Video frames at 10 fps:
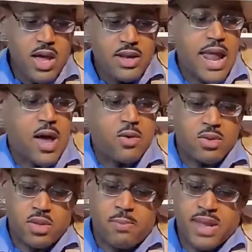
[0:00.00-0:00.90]
Now,
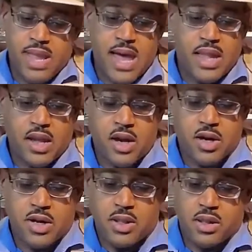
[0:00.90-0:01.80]
the big guy
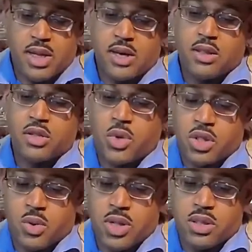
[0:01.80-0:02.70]
here is, again, another Toys
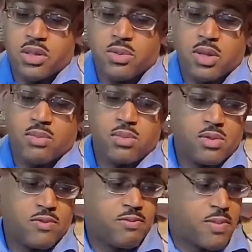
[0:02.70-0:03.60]
R Us
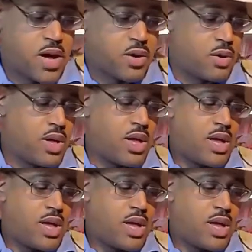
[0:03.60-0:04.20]
model.